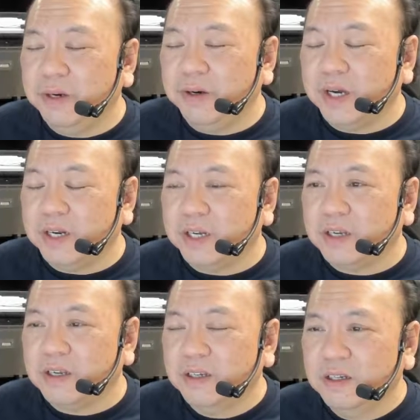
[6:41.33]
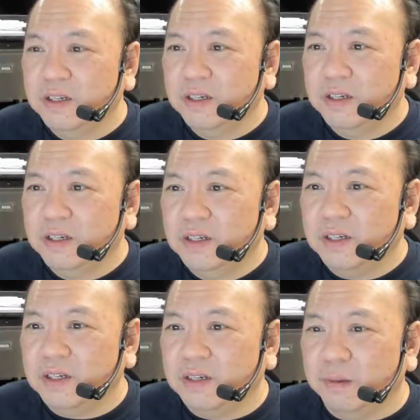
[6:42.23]
periodic
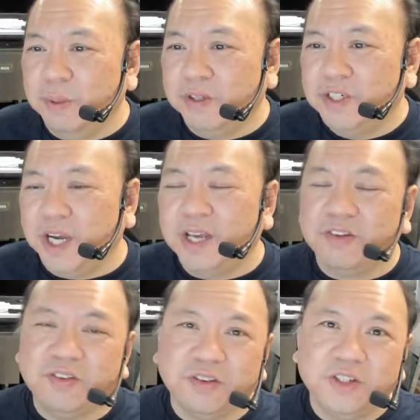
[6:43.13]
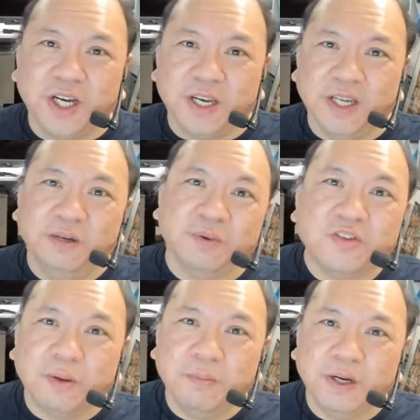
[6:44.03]
chance to check in
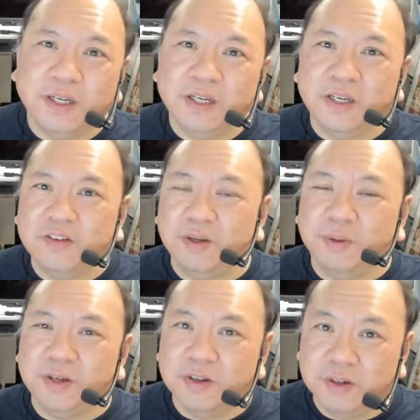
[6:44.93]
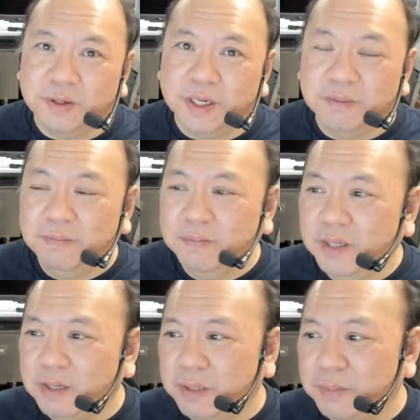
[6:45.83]
with somebody and see what they're doing,
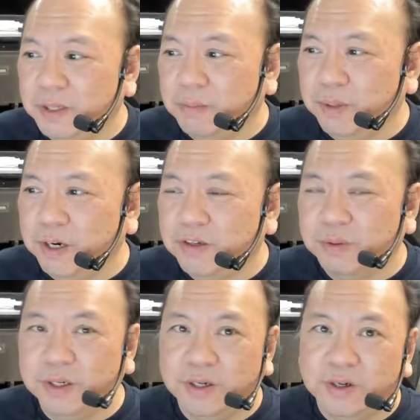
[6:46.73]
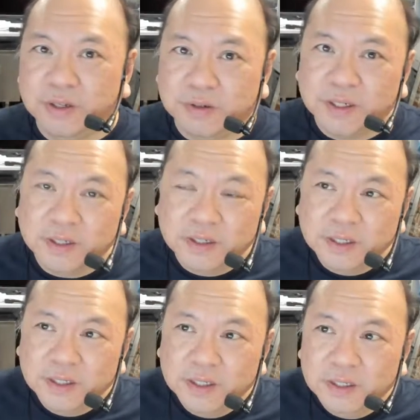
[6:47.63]
and maybe compare it to what you're doing,
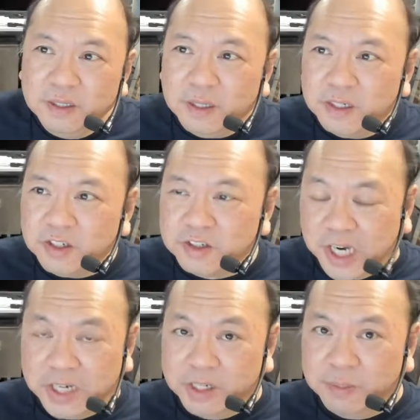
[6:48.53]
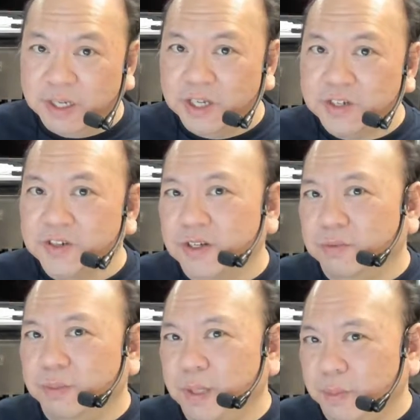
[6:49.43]
and just generally being
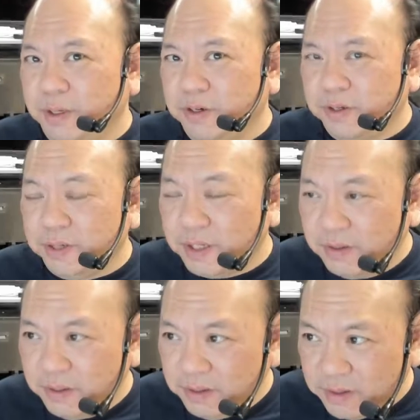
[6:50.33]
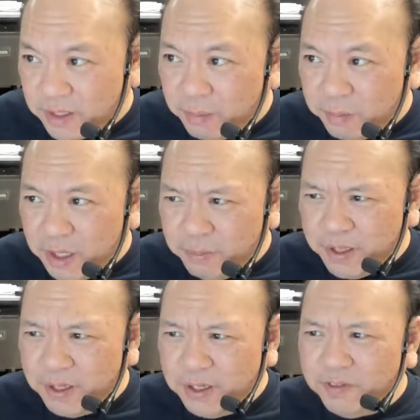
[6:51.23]
interested in what people are doing. That might
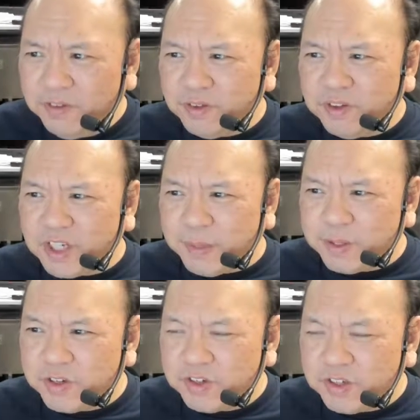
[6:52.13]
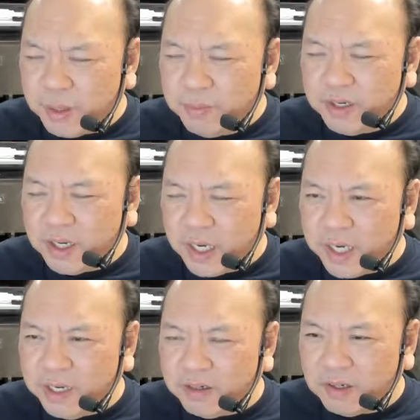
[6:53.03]
be enough to establish some
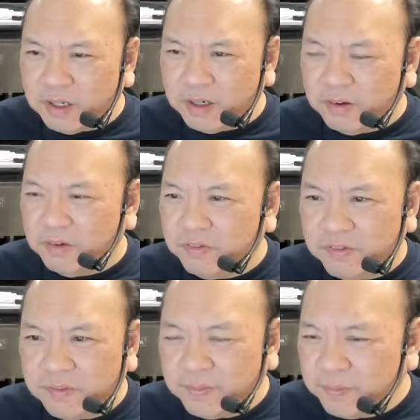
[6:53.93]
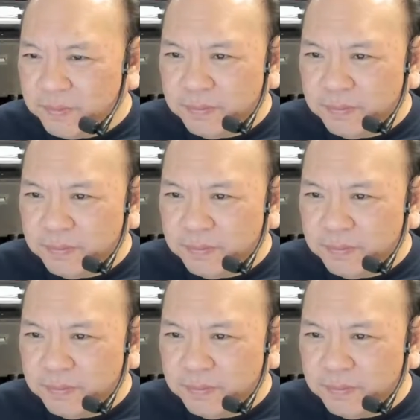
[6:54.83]
kind of